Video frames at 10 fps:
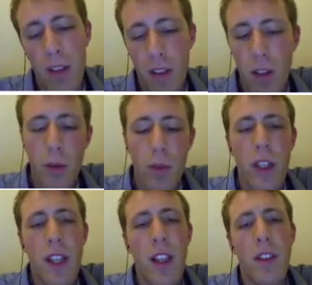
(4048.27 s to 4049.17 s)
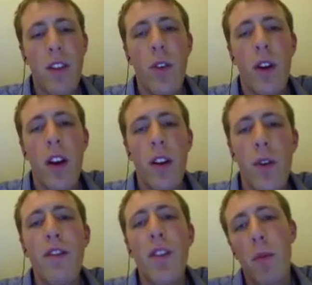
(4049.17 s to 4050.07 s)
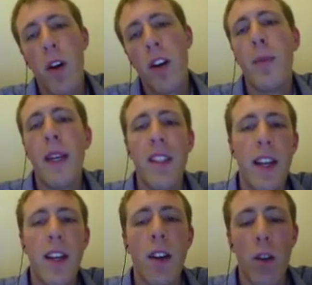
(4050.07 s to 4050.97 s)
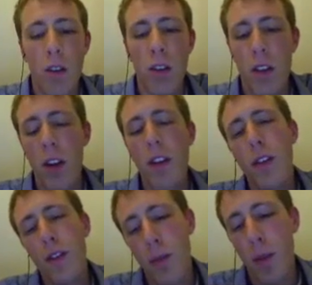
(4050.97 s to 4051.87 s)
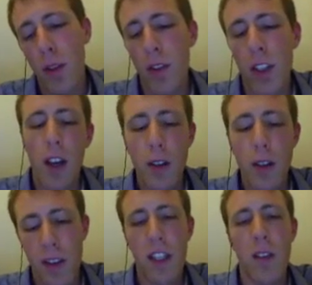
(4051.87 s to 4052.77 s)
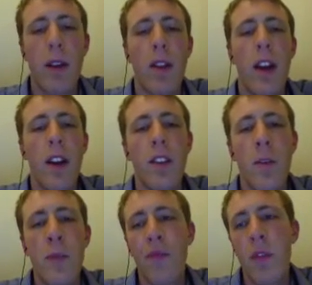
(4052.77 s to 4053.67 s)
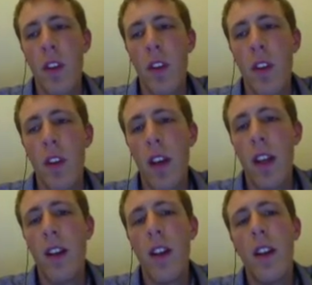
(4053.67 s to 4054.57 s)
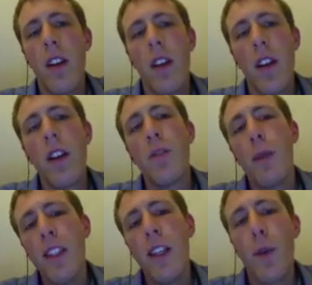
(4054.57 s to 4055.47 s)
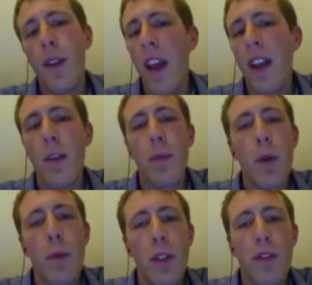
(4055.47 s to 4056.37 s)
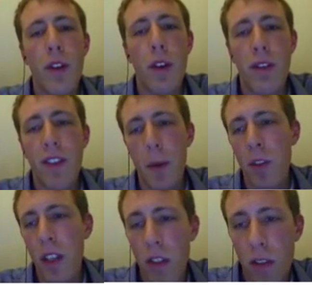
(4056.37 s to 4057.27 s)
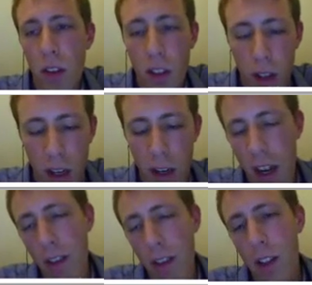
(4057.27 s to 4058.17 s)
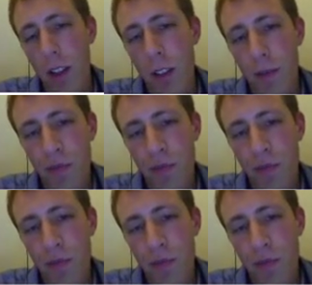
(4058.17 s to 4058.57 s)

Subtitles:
You will see that you have some hard to maintain code, a lot of verbosity, a lot of XML lines, and especially with the purpose of a code fragment is not clearly evident.